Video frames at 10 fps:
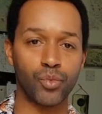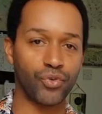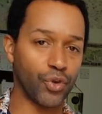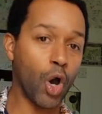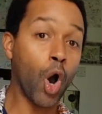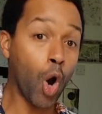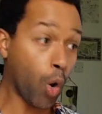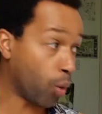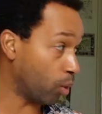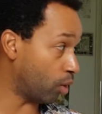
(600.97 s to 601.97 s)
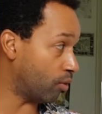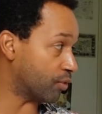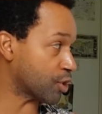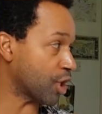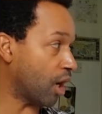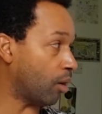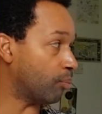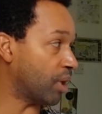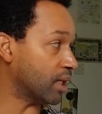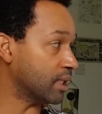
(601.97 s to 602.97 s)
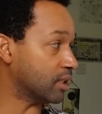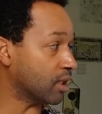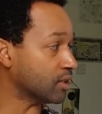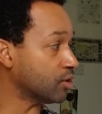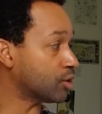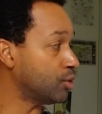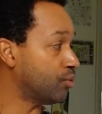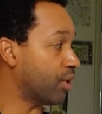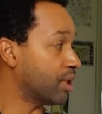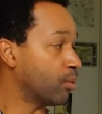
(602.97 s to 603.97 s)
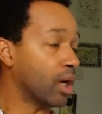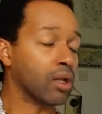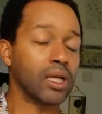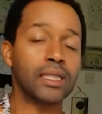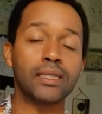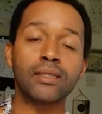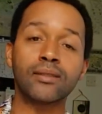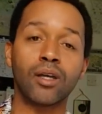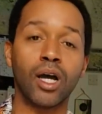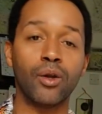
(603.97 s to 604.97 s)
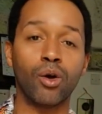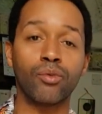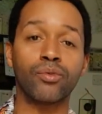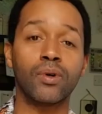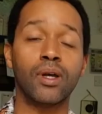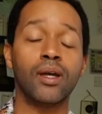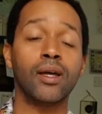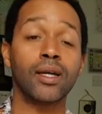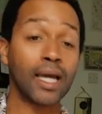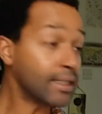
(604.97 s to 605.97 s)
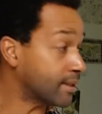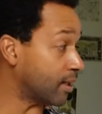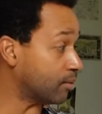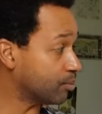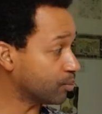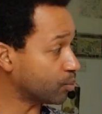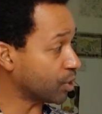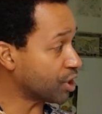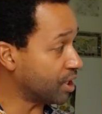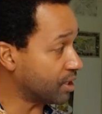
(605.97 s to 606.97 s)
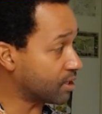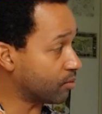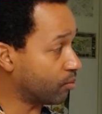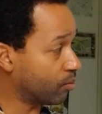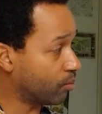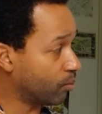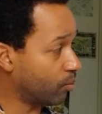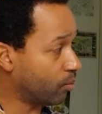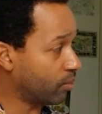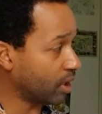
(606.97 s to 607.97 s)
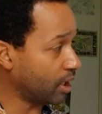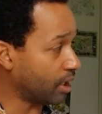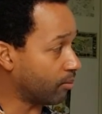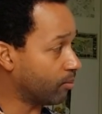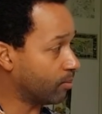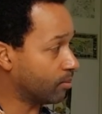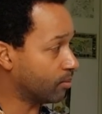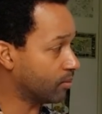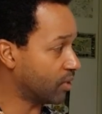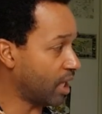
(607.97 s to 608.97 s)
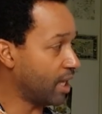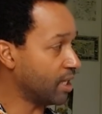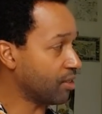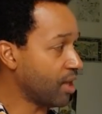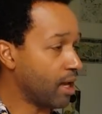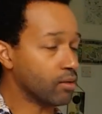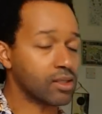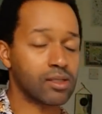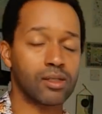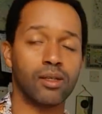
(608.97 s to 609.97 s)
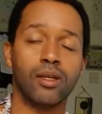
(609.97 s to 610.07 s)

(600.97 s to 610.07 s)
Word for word: for the whole of the chart, but he doesn't do very well in the sign of Cancer, which is here. The 8th house